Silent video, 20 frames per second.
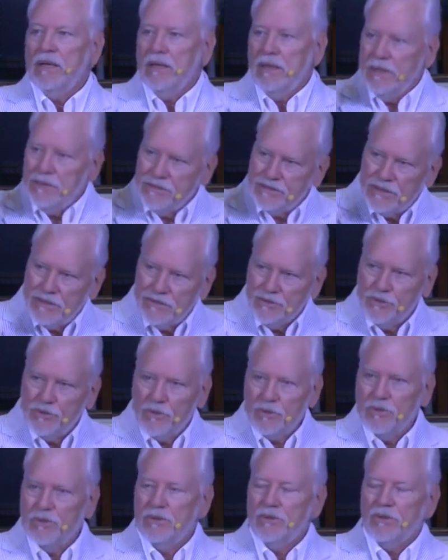He says,
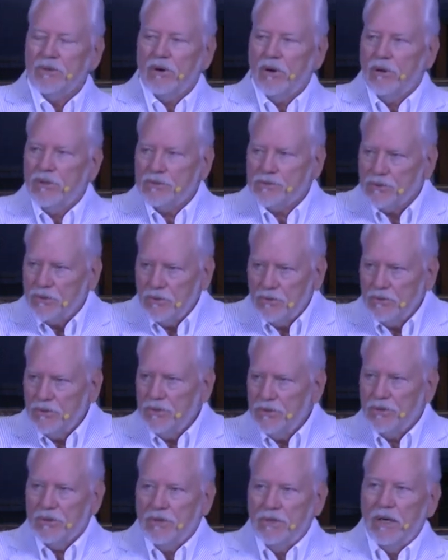You're, you're also
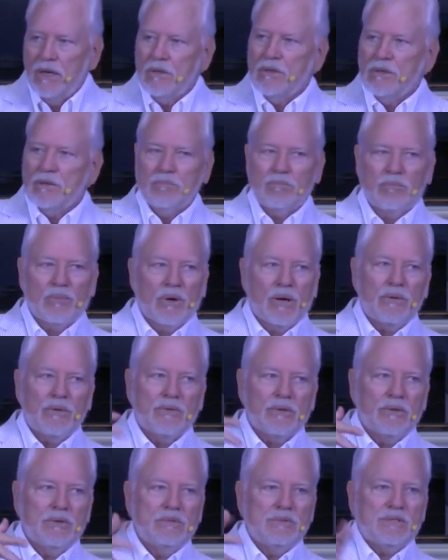your younger brother
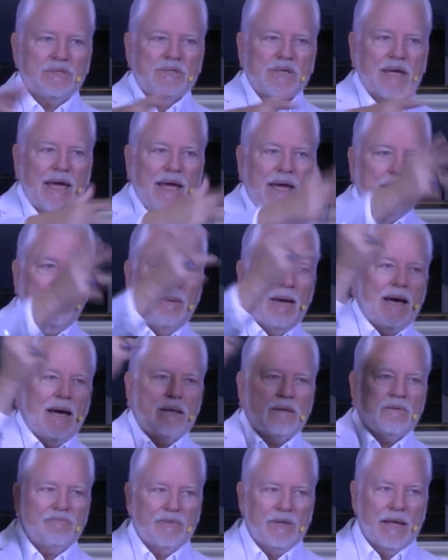who just came out
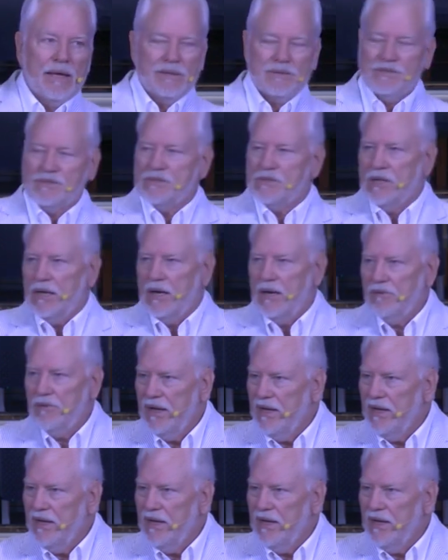of that stuff.